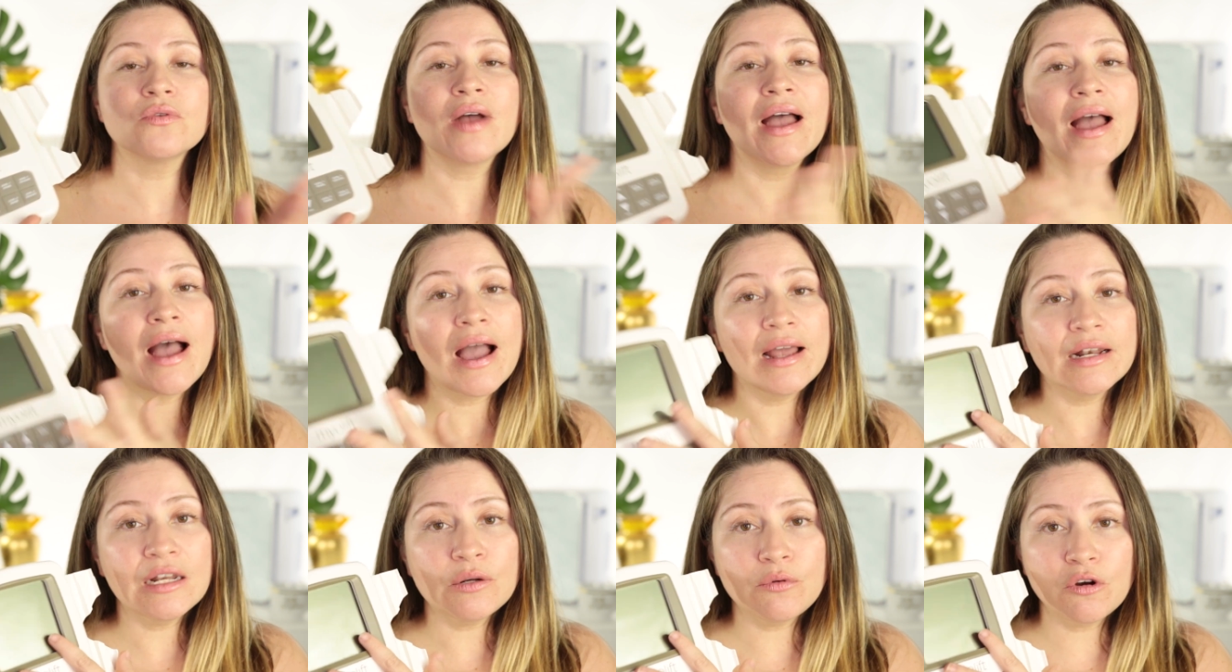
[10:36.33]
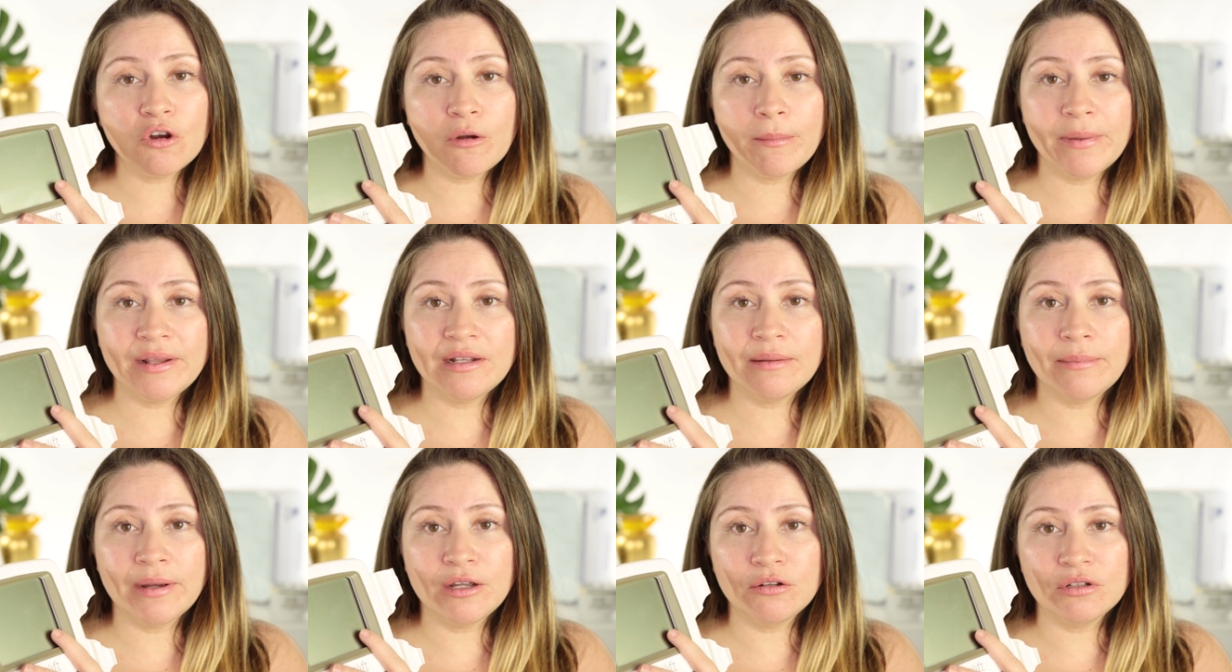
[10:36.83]
So I highly
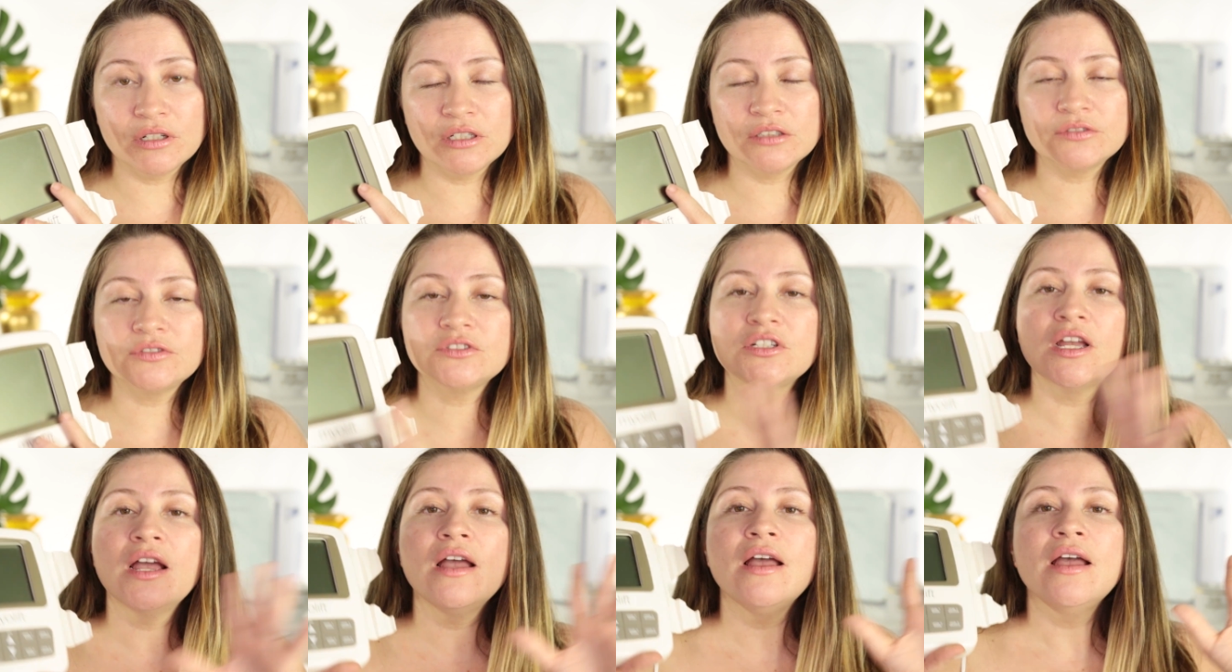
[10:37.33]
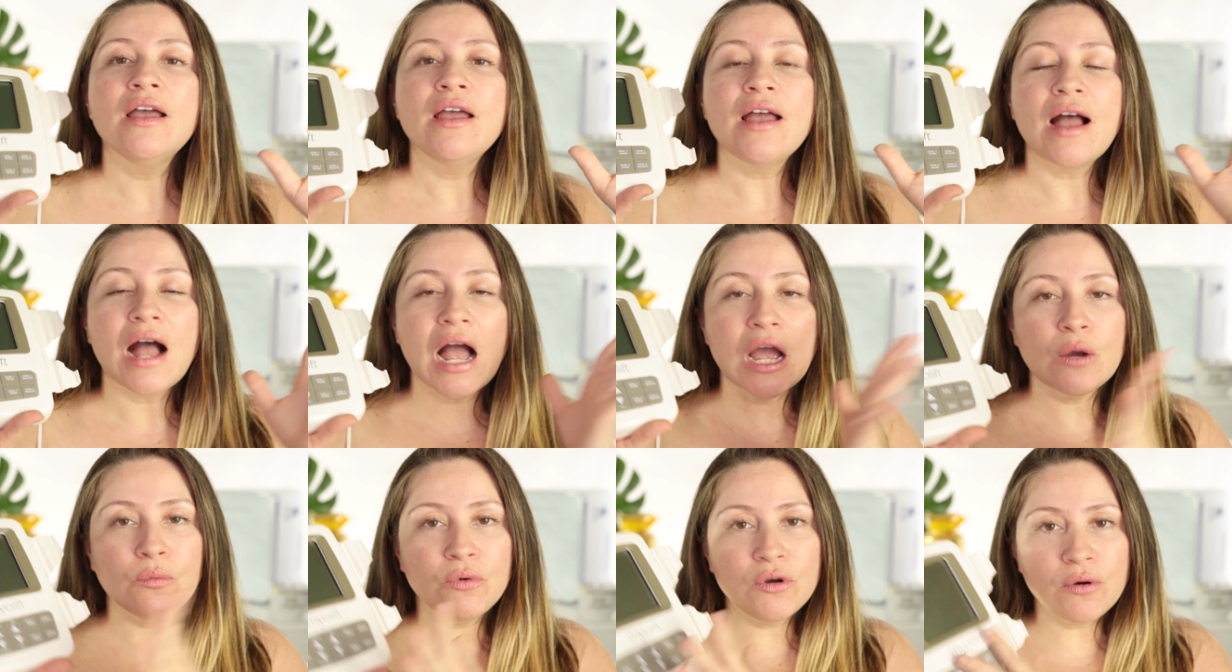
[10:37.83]
recommend the MyoLift.
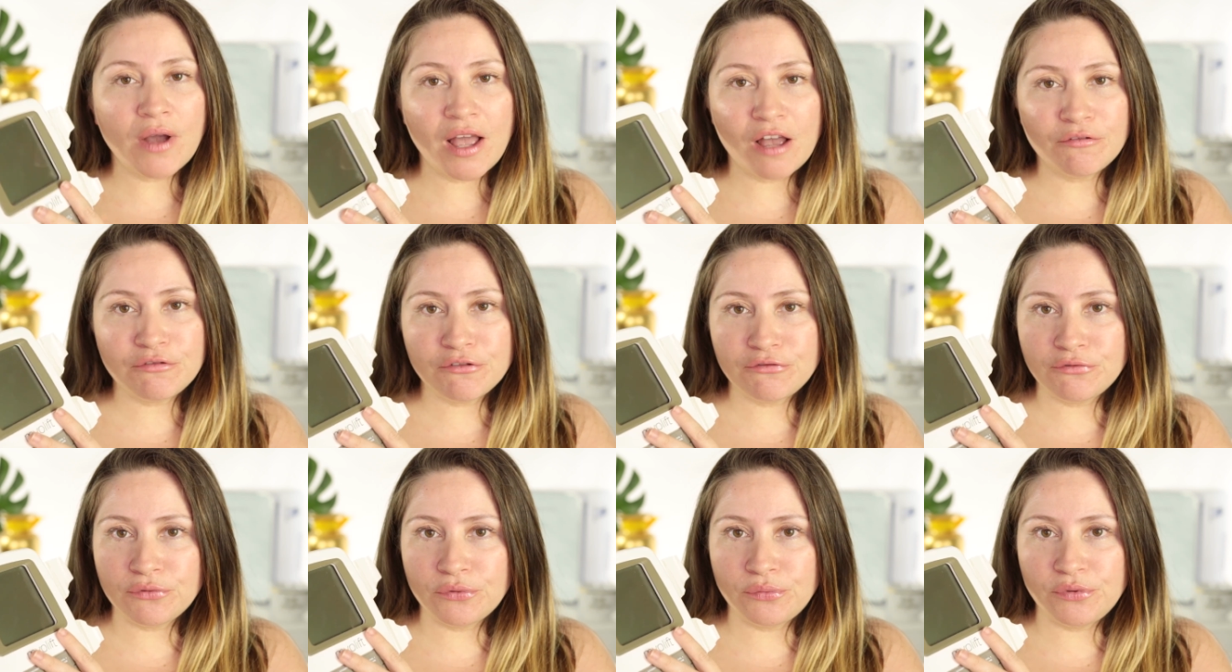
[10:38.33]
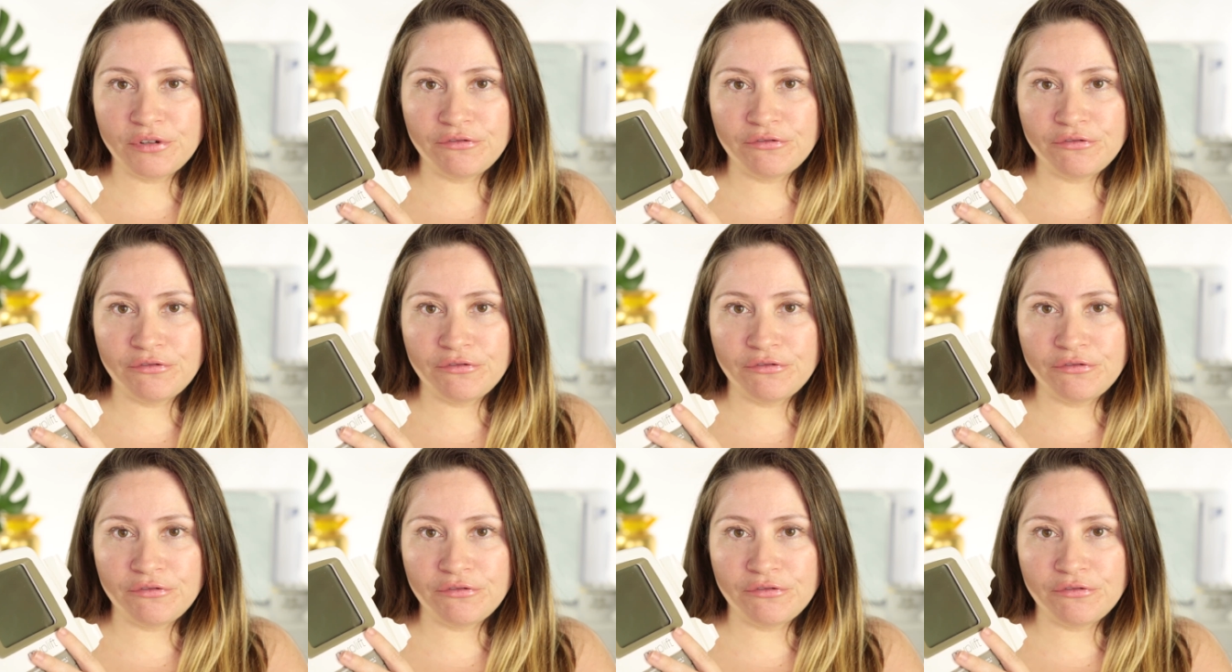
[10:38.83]
I will have a full